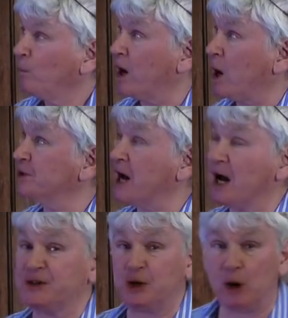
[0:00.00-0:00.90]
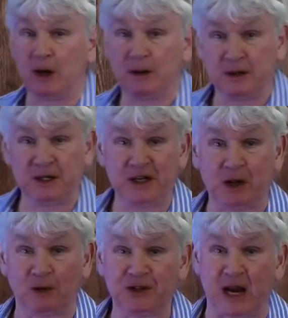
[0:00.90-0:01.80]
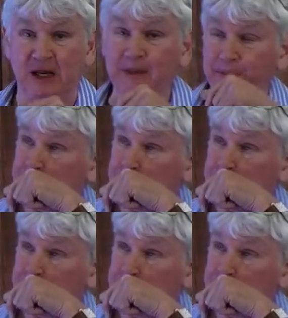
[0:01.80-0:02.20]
where I was asked to do a detailed study